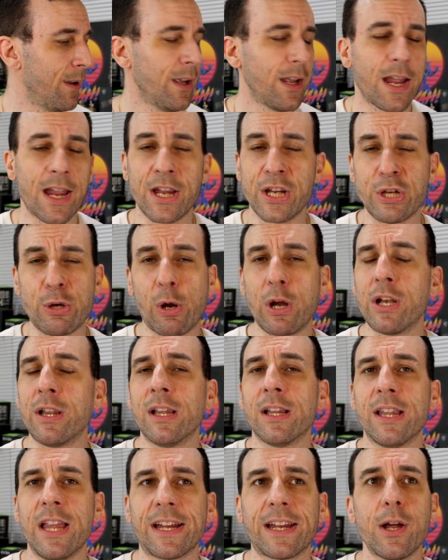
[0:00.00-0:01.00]
Eh, you could
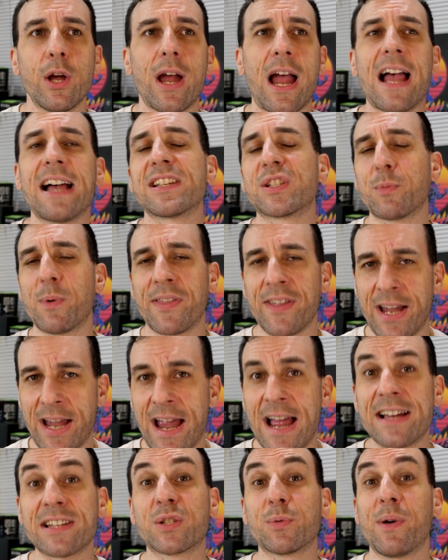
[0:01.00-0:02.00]
like as with
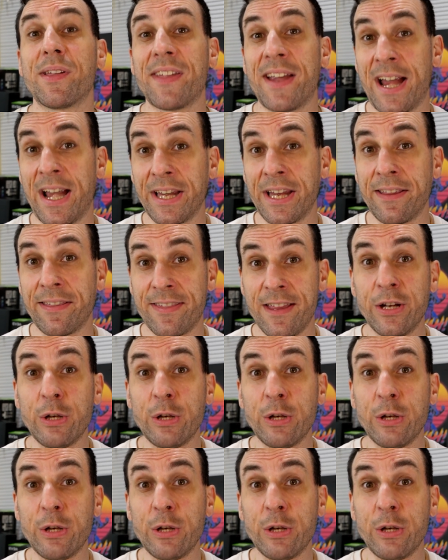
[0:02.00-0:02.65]
as with anything,